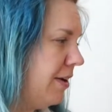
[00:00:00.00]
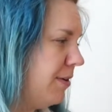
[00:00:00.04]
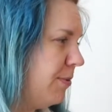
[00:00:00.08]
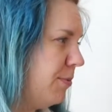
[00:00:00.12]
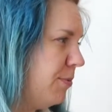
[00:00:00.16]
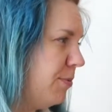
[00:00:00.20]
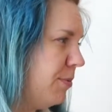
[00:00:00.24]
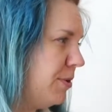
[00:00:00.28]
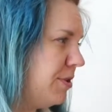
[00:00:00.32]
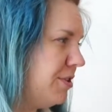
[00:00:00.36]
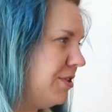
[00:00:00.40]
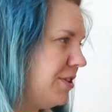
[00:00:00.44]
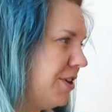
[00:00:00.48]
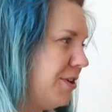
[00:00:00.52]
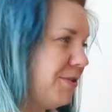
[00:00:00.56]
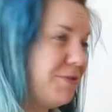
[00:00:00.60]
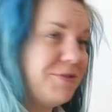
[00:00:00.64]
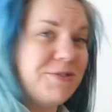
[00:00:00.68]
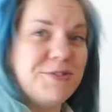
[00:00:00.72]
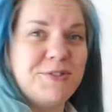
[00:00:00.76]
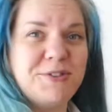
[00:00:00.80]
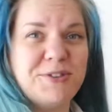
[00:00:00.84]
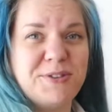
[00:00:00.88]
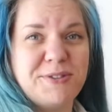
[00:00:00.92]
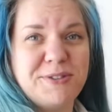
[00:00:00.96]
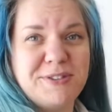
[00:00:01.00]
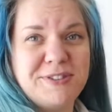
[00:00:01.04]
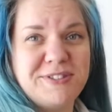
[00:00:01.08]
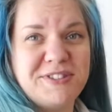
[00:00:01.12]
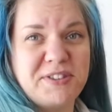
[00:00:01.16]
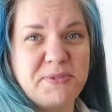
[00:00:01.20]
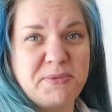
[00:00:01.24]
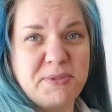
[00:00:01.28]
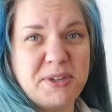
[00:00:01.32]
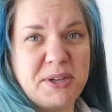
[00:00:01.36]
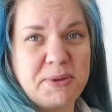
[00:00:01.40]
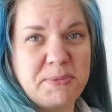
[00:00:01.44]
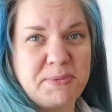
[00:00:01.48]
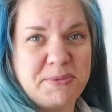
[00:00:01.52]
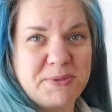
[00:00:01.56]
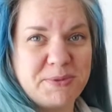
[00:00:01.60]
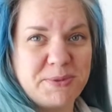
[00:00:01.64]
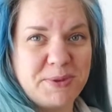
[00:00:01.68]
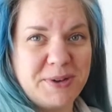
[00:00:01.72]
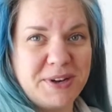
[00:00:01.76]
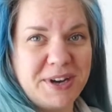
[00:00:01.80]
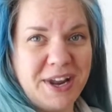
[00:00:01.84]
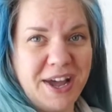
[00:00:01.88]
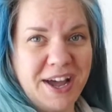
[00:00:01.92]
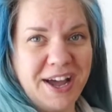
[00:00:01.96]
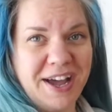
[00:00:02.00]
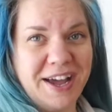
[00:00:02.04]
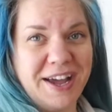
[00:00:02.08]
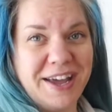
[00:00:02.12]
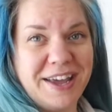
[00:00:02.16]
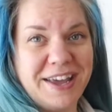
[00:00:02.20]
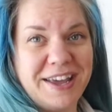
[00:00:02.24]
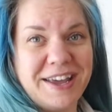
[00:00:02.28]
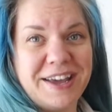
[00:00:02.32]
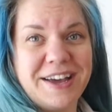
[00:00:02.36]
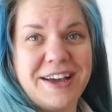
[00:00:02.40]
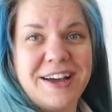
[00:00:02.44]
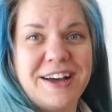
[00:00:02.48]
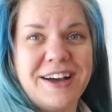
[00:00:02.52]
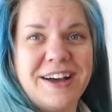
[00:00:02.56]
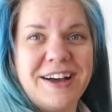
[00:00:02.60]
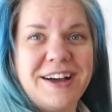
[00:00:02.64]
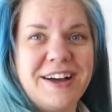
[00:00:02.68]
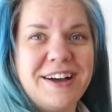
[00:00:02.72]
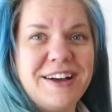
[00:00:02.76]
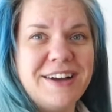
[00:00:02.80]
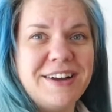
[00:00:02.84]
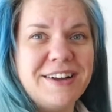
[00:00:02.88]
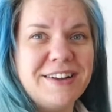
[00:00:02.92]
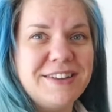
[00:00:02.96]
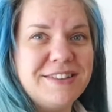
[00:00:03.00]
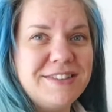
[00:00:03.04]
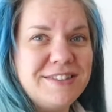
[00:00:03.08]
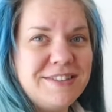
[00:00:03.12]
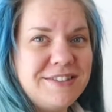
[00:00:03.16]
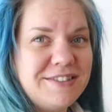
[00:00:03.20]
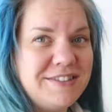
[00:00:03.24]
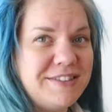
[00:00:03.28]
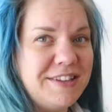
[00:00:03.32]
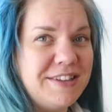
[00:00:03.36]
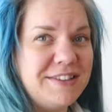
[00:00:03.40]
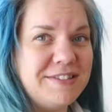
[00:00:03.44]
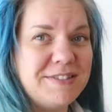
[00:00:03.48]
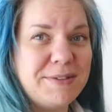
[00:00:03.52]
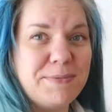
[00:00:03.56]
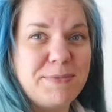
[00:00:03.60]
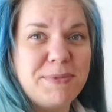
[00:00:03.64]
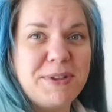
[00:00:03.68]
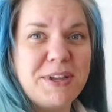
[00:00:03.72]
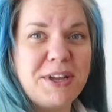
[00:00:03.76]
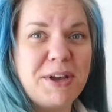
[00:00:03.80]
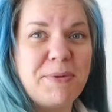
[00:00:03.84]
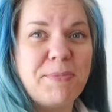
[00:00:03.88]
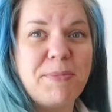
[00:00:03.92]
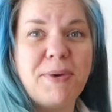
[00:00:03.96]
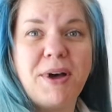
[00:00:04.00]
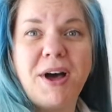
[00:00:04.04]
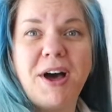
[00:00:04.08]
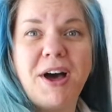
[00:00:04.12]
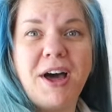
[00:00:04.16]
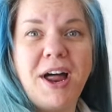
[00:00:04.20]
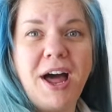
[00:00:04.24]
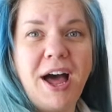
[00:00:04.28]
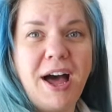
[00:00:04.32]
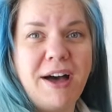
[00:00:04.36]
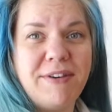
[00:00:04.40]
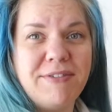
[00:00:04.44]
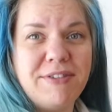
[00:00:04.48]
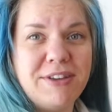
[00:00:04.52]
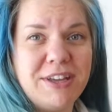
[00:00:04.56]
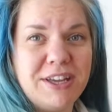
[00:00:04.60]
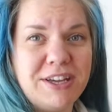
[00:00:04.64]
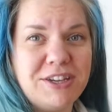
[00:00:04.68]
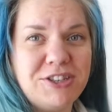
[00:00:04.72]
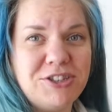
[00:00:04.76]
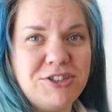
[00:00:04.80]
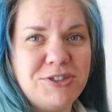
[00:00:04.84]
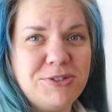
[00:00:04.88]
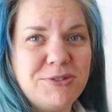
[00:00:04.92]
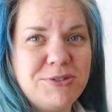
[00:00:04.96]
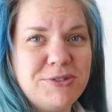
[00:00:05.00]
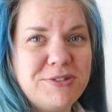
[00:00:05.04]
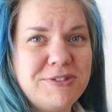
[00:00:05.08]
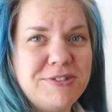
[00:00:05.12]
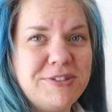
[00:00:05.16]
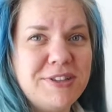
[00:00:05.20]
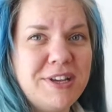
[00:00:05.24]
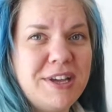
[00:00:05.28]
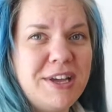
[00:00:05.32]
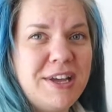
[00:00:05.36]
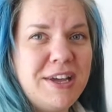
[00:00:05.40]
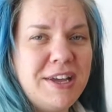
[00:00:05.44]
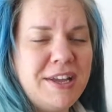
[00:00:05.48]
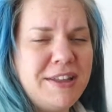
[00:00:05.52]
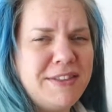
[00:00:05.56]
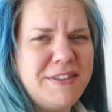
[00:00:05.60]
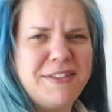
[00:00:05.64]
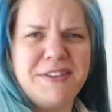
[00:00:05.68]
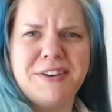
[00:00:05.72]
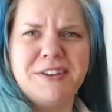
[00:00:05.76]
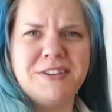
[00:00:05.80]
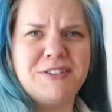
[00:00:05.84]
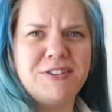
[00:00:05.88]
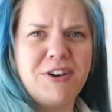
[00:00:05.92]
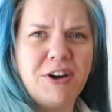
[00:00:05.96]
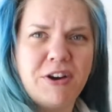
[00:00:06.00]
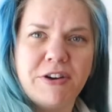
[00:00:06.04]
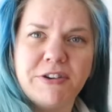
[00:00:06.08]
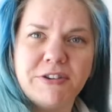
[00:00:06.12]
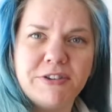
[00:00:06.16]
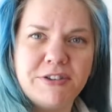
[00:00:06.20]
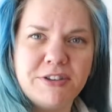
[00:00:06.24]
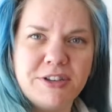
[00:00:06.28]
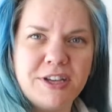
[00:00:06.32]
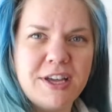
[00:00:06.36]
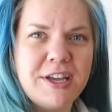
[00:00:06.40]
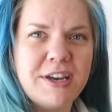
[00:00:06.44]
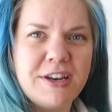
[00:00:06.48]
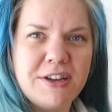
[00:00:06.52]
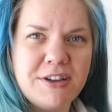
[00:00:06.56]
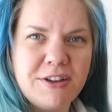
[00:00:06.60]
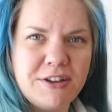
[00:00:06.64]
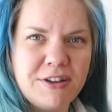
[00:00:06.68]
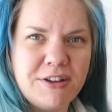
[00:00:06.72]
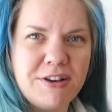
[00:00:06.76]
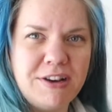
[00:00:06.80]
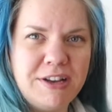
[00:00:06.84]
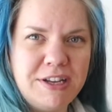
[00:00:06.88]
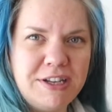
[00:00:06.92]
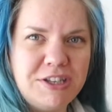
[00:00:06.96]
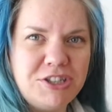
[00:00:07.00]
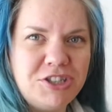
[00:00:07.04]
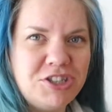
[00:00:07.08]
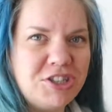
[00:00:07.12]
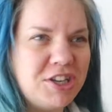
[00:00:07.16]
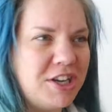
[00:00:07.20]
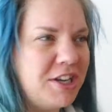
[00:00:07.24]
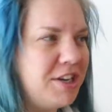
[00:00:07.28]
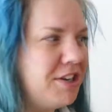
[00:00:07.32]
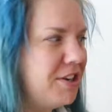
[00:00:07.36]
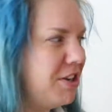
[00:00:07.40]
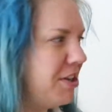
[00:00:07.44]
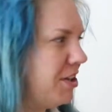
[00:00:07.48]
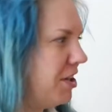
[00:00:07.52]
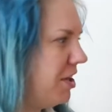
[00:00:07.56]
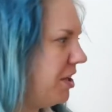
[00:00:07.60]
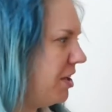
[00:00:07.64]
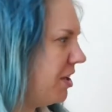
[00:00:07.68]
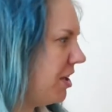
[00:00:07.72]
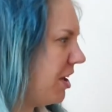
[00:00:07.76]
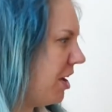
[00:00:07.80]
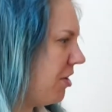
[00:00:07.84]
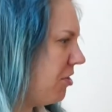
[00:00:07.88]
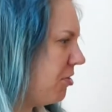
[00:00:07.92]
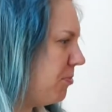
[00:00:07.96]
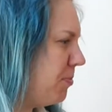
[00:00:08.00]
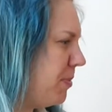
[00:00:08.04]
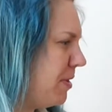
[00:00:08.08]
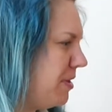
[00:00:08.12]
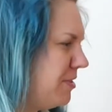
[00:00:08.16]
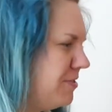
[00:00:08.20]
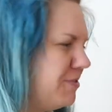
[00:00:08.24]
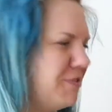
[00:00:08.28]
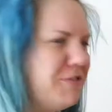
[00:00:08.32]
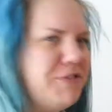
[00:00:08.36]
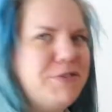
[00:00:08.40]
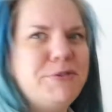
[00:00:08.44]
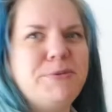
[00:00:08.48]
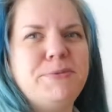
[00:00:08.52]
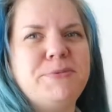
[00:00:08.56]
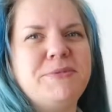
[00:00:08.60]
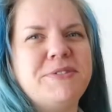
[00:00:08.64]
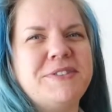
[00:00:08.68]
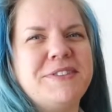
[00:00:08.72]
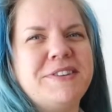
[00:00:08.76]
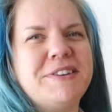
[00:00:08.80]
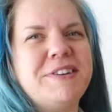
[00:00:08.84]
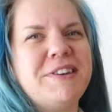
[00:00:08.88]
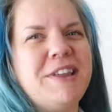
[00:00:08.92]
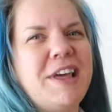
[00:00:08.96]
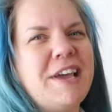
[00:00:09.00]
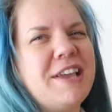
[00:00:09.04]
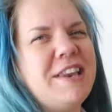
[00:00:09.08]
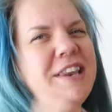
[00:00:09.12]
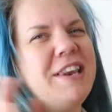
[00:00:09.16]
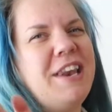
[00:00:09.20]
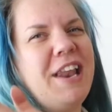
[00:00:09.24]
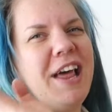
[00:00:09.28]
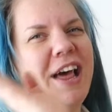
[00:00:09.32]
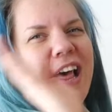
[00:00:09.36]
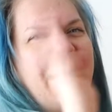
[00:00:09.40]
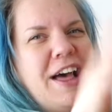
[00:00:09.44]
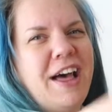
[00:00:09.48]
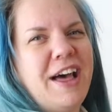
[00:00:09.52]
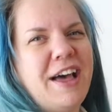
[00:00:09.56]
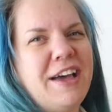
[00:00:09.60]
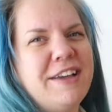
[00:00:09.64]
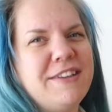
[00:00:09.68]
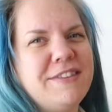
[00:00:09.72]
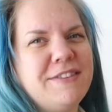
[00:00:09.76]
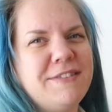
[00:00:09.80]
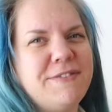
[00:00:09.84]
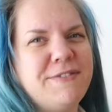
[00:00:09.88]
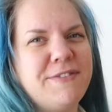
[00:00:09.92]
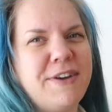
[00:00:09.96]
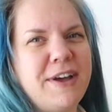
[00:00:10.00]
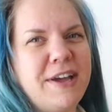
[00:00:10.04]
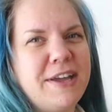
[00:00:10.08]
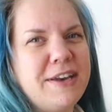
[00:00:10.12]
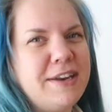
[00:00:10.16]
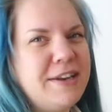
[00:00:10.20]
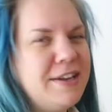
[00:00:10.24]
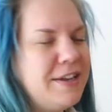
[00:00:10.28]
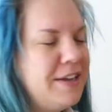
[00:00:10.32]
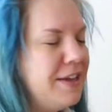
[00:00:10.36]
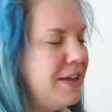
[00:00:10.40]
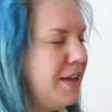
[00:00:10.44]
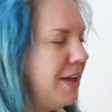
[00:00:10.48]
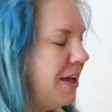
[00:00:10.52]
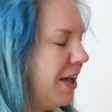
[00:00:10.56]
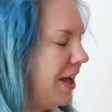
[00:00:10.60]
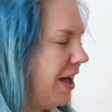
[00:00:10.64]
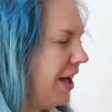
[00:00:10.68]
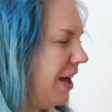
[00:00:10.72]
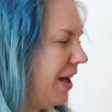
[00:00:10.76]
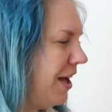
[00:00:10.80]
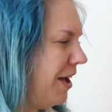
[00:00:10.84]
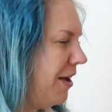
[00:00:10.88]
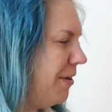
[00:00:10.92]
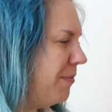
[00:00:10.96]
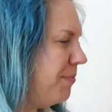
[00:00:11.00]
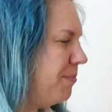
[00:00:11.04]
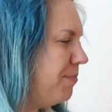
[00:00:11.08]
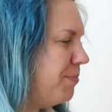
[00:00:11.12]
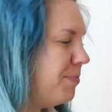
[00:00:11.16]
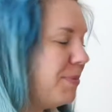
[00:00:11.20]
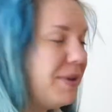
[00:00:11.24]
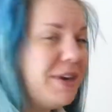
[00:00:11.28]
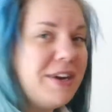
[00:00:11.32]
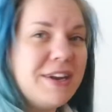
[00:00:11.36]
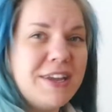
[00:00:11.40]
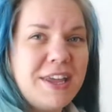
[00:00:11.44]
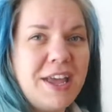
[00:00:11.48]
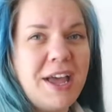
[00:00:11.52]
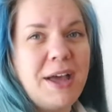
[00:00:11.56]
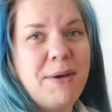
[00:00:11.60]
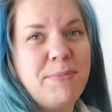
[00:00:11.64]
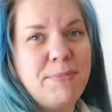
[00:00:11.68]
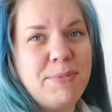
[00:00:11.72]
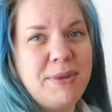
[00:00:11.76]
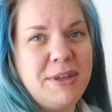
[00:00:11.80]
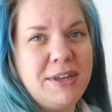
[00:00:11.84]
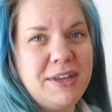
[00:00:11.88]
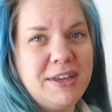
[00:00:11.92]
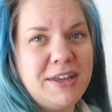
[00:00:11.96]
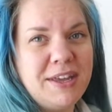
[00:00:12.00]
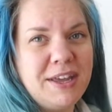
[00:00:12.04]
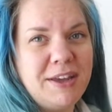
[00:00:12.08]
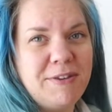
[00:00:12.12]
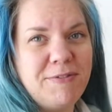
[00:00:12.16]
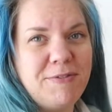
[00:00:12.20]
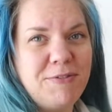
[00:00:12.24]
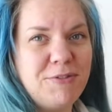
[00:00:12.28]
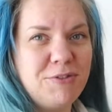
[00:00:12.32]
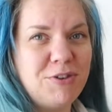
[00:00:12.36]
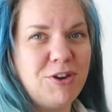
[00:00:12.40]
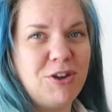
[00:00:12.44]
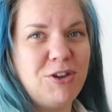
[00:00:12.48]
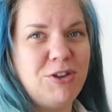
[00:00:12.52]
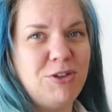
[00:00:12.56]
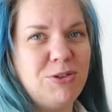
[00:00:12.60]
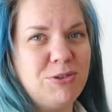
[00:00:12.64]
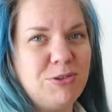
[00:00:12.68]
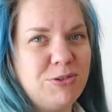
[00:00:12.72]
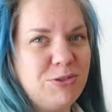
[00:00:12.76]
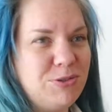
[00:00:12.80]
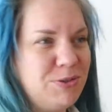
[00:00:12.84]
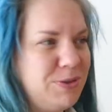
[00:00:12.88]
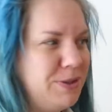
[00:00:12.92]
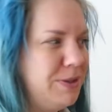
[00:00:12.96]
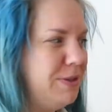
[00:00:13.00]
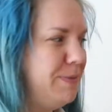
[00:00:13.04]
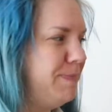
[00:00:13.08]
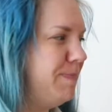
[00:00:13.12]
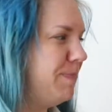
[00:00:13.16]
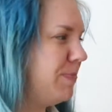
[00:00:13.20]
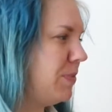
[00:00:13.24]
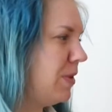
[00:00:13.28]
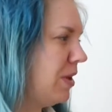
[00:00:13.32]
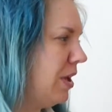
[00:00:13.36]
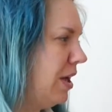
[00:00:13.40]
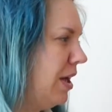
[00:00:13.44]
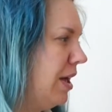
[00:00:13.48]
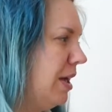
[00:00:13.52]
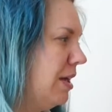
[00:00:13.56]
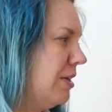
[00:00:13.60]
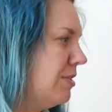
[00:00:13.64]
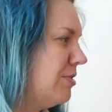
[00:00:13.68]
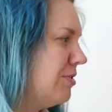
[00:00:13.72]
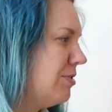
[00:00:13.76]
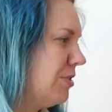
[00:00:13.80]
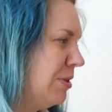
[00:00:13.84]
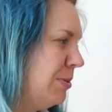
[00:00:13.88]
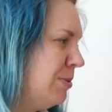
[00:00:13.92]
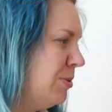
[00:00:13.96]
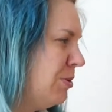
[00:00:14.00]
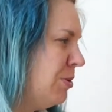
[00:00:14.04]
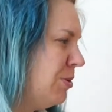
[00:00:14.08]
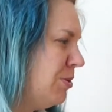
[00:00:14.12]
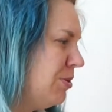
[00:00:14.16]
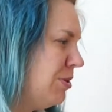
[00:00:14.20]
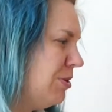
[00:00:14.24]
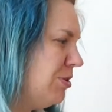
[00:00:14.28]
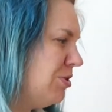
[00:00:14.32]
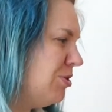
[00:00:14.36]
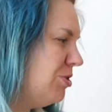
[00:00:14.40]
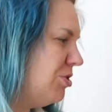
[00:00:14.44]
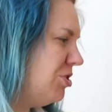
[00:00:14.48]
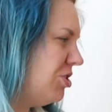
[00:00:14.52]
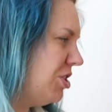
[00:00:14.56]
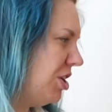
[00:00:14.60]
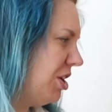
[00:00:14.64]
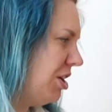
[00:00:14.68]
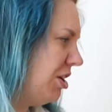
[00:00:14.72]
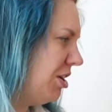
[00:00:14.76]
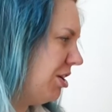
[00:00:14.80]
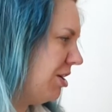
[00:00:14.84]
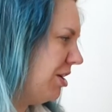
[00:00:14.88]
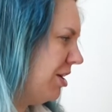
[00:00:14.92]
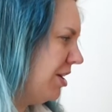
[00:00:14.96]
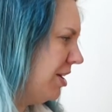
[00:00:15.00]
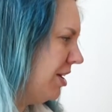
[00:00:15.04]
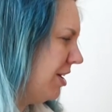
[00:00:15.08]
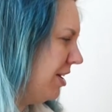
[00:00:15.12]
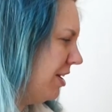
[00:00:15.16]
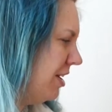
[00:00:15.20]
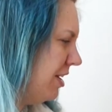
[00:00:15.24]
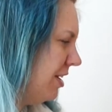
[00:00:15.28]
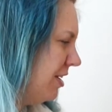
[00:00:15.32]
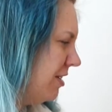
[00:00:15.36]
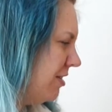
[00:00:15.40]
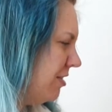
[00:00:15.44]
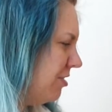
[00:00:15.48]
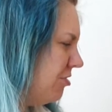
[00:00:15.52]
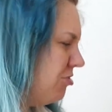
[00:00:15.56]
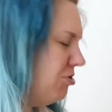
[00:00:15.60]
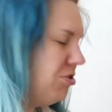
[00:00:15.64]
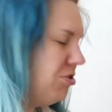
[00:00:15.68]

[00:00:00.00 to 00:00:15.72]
which I also notice sometimes when I say something about having issues, that it's hard to get a clean shed on a counterbalance looms, and they're like, nah, it's fine. But it can be if you're not used to it. So I'm going to share the